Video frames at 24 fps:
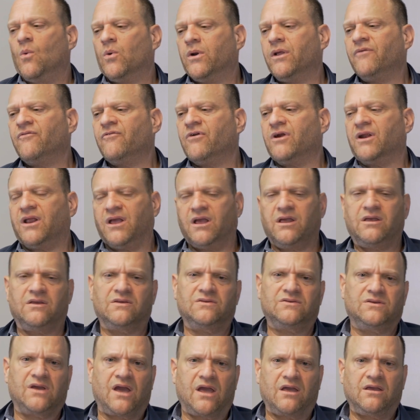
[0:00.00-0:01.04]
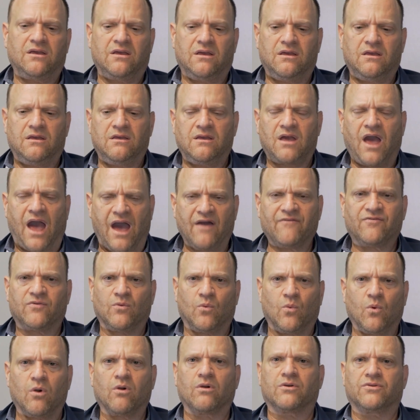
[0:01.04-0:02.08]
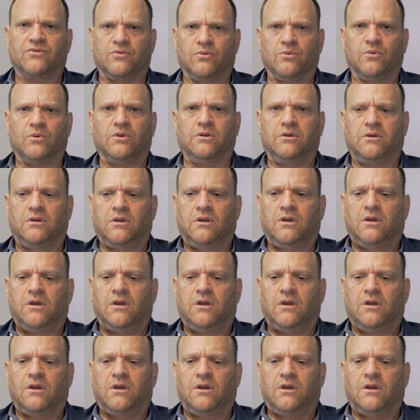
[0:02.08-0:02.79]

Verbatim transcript: whatever it is Yet you, you have to work through it